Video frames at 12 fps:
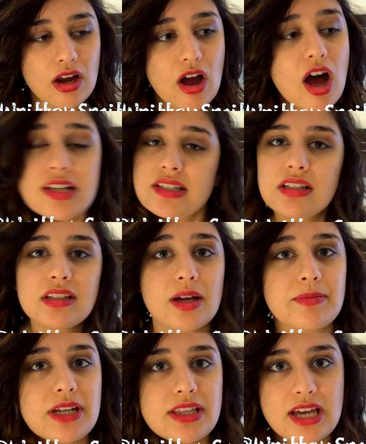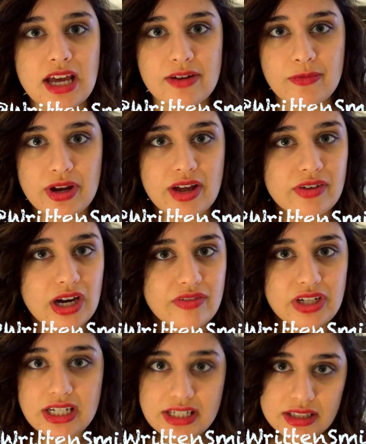constantly update that if we ever
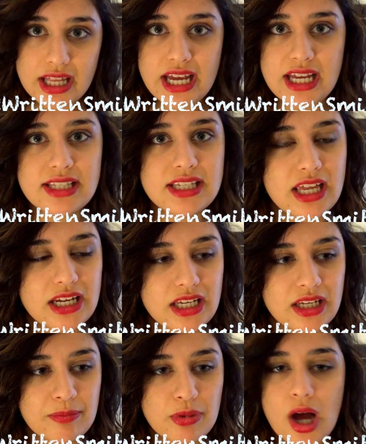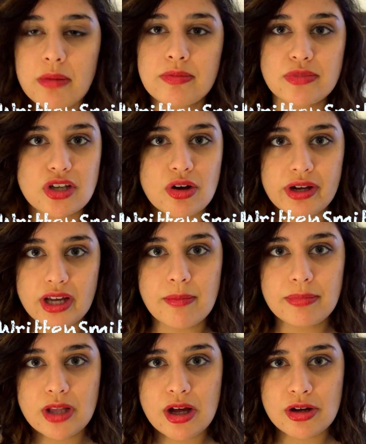have any delays, any problems going
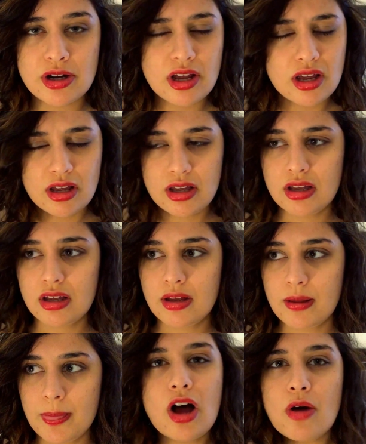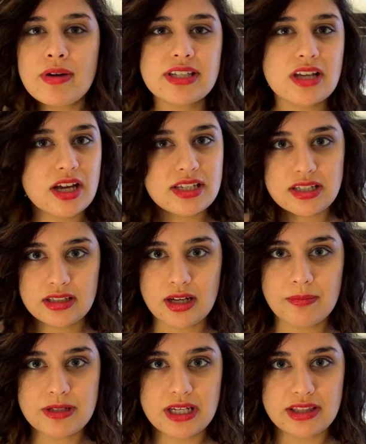upload. We'll always constantly
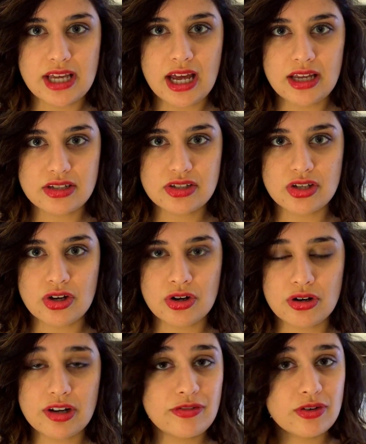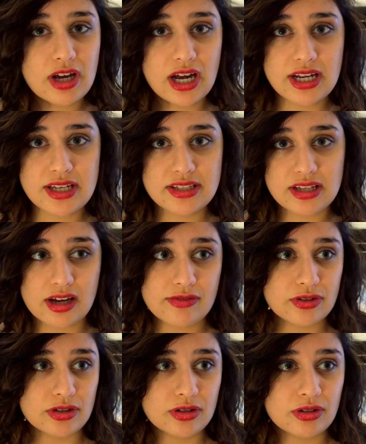update that, so if you guys
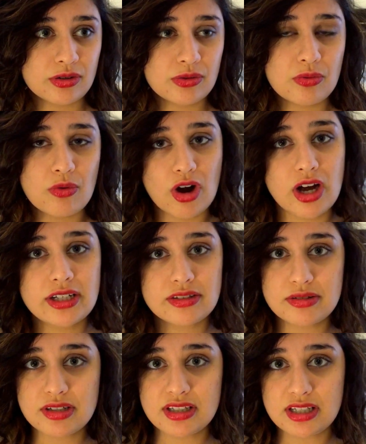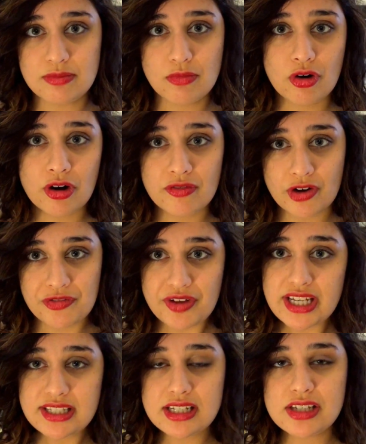ever want to see more of our
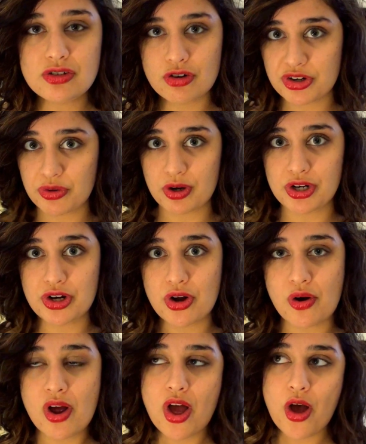faces or you want to know